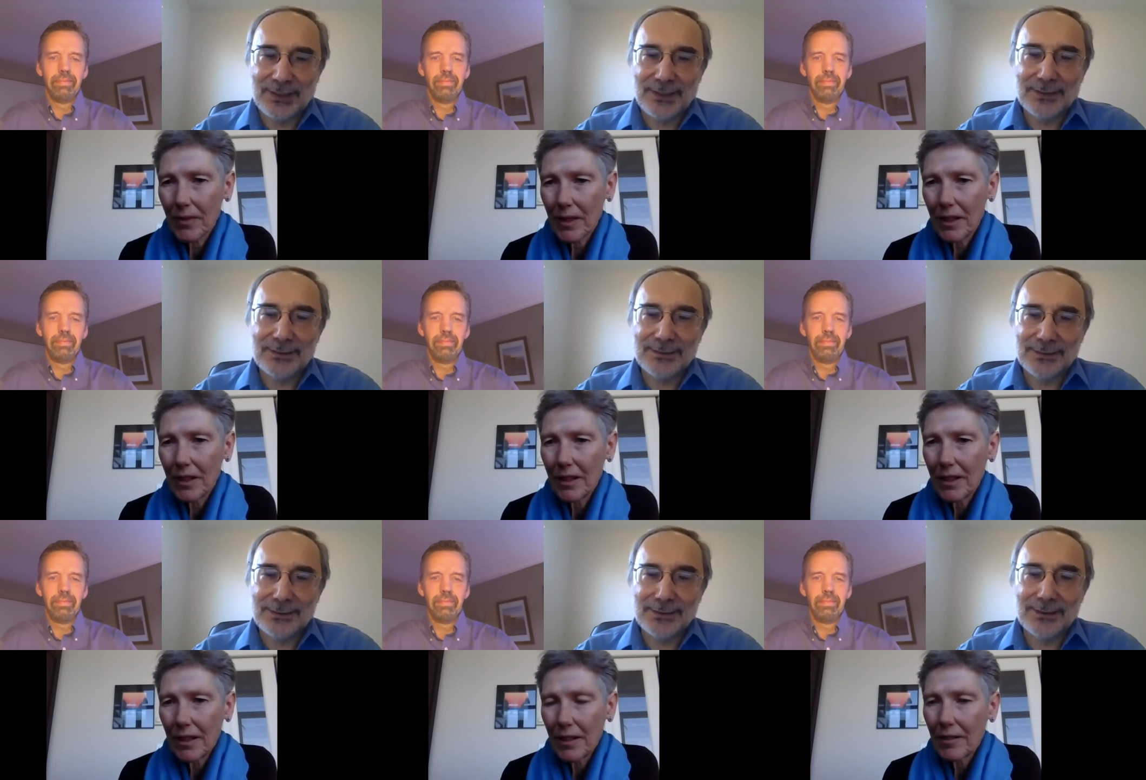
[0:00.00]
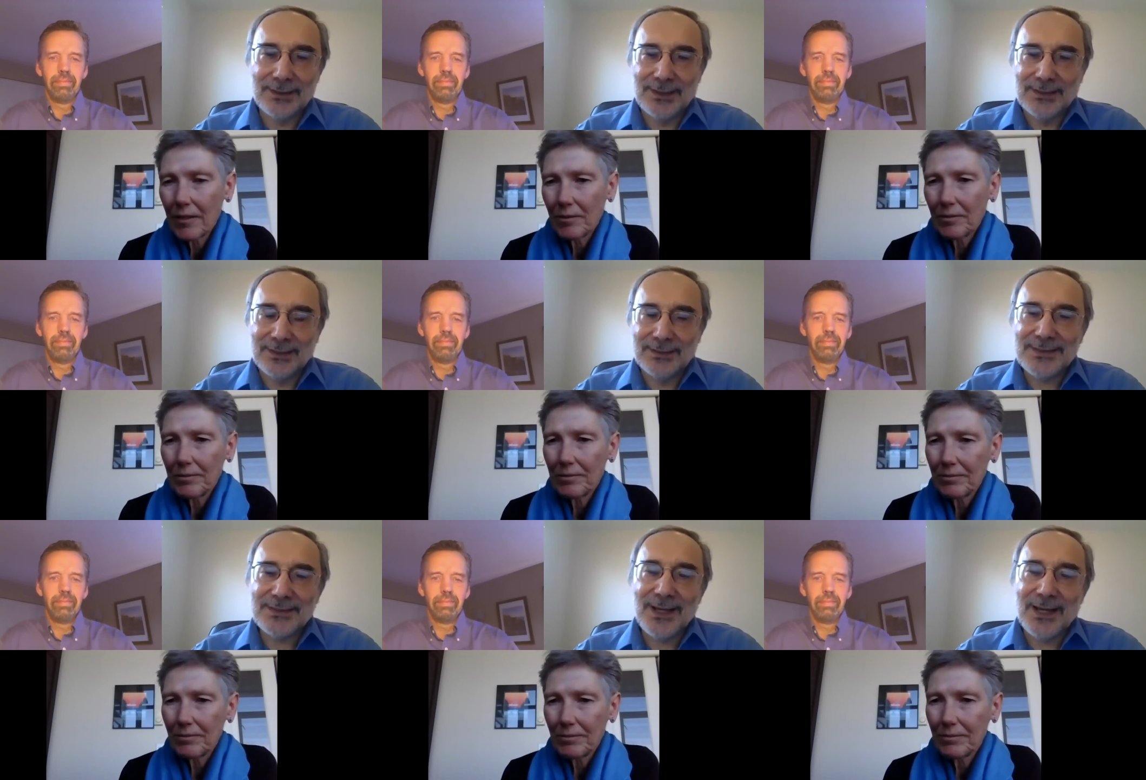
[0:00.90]
Speaker 1: And in
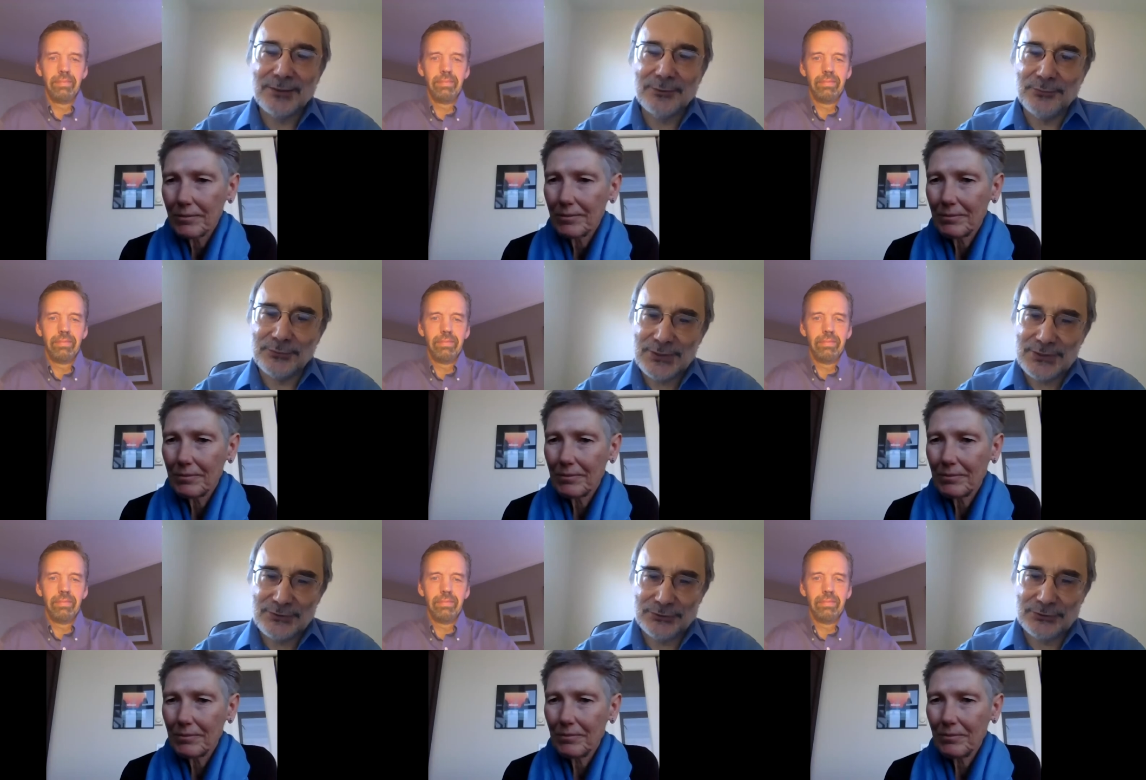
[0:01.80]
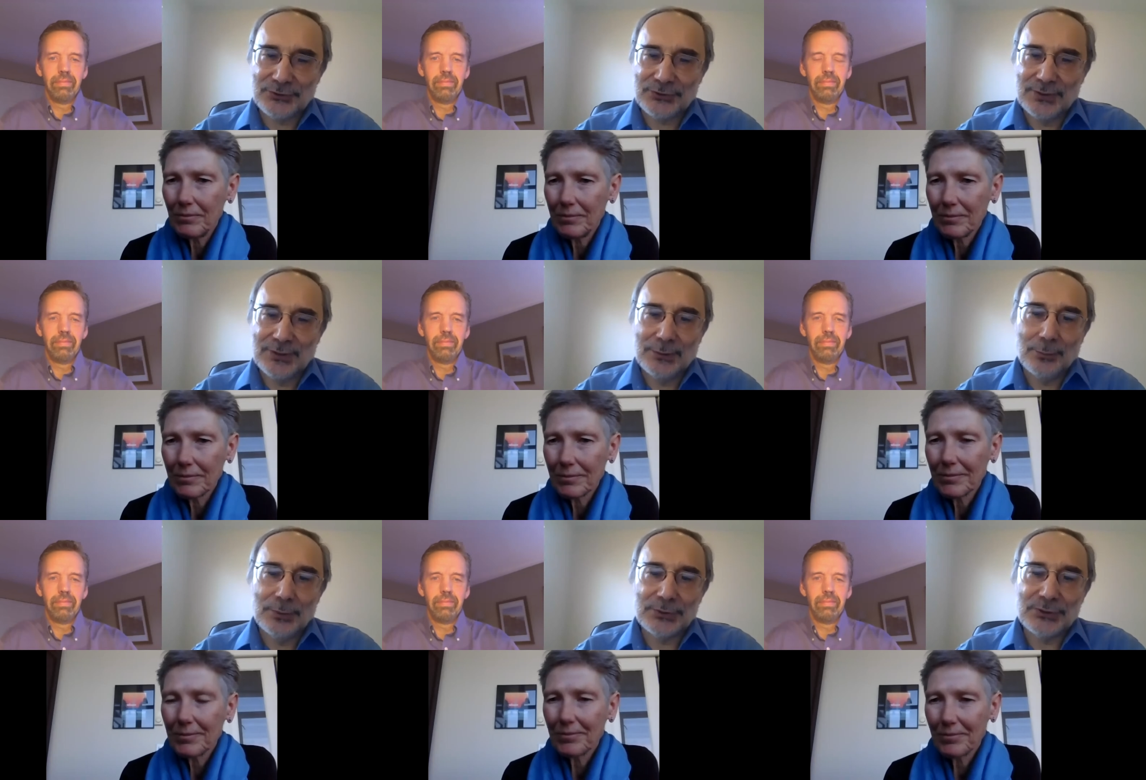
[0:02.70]
this kind of research,
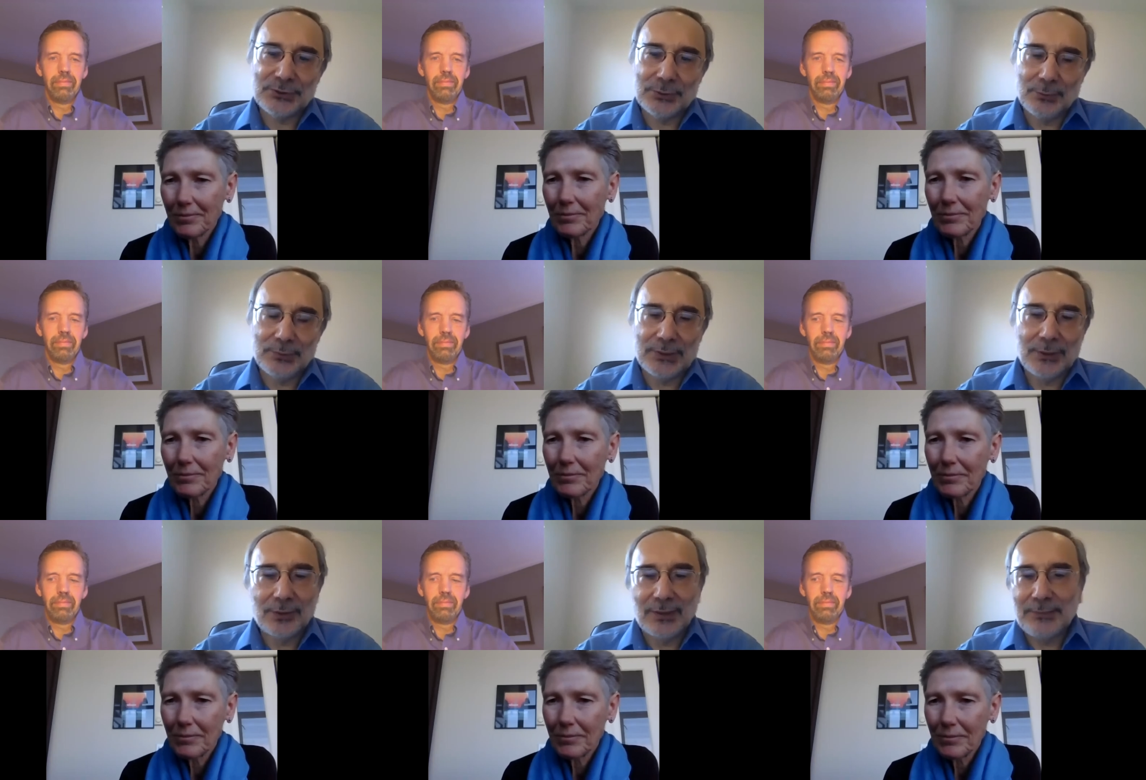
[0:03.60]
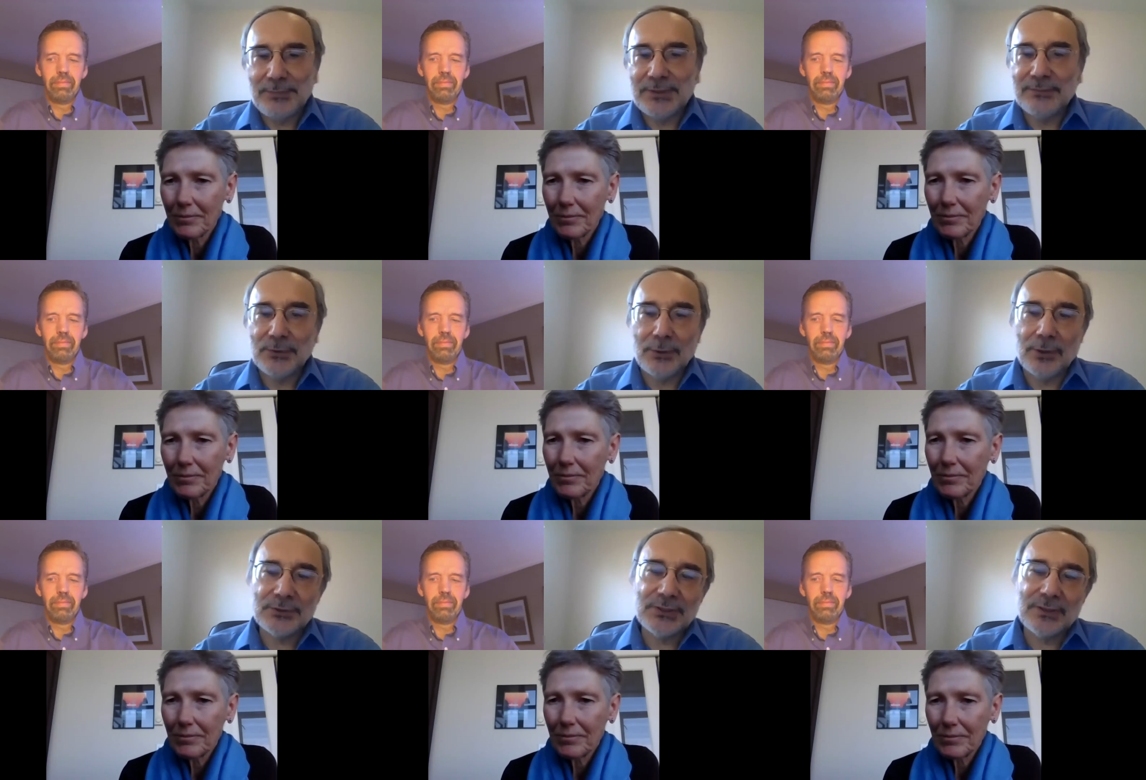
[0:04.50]
which we call
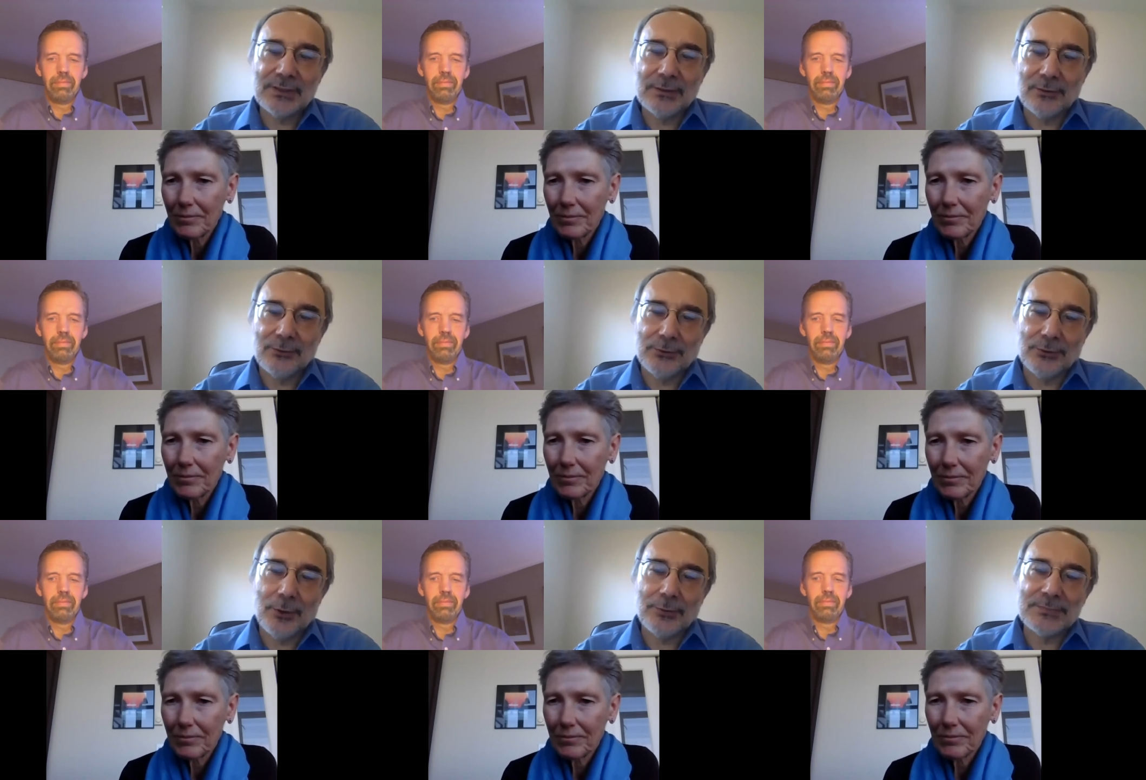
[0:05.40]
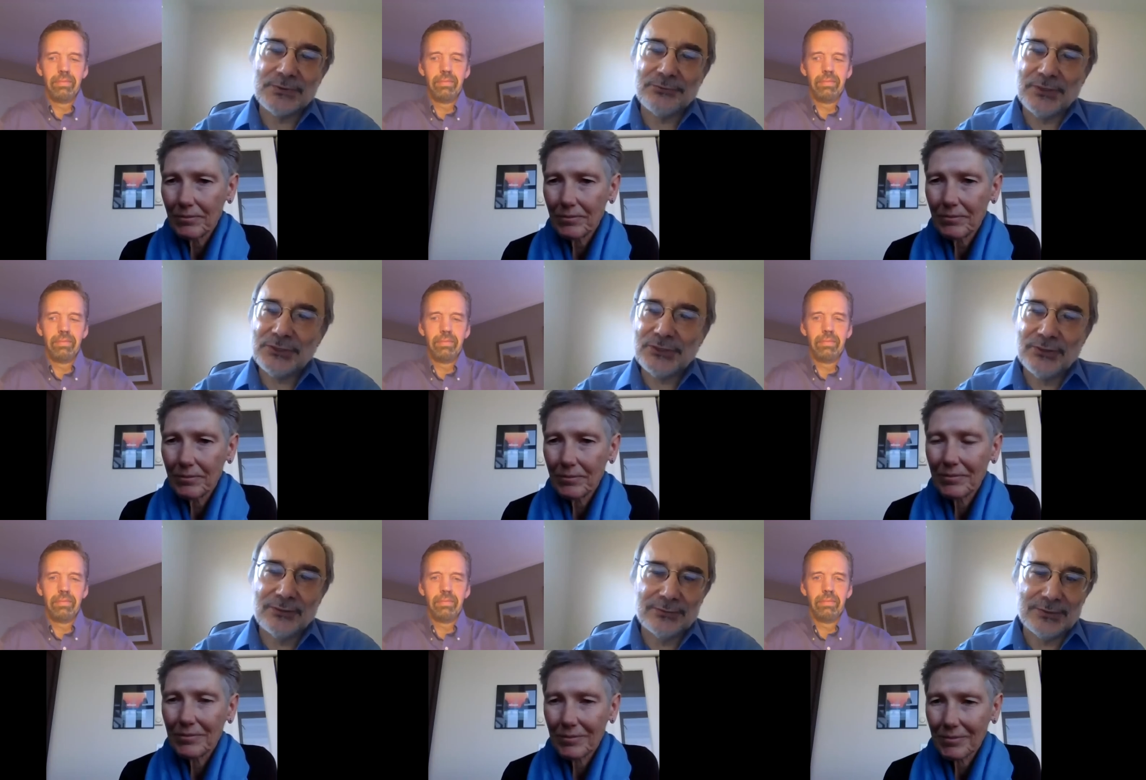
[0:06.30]
epidemiological or
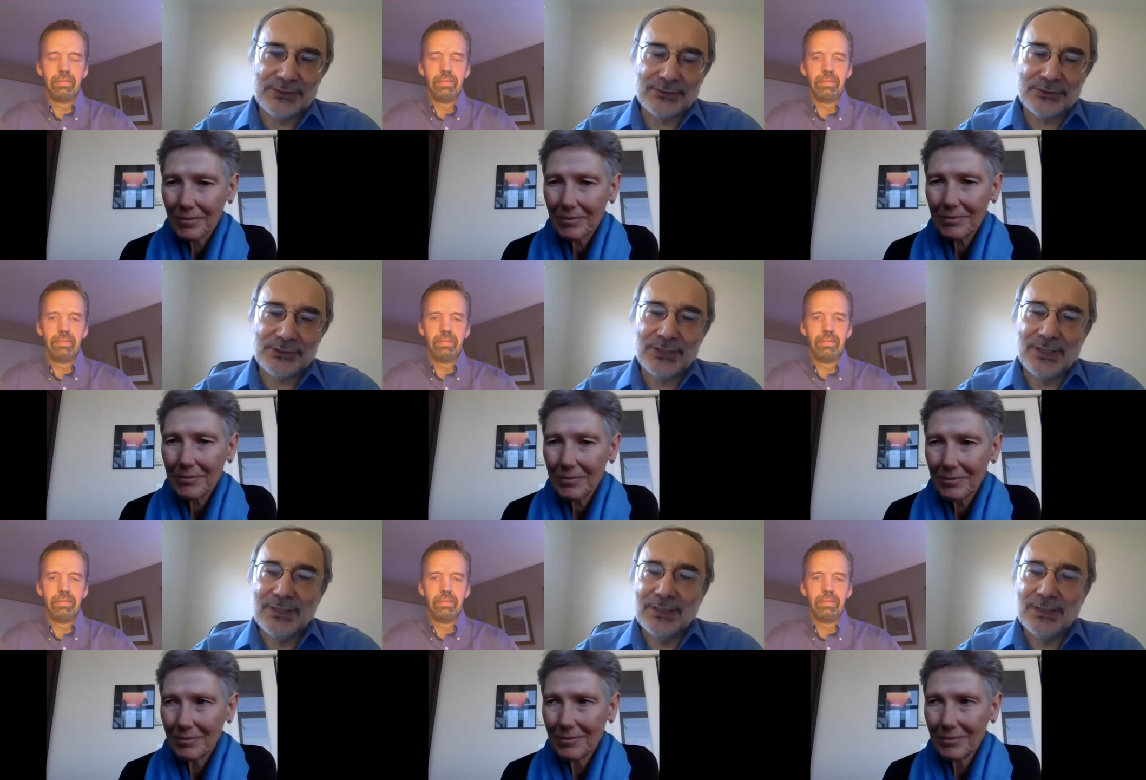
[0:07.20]
observational research,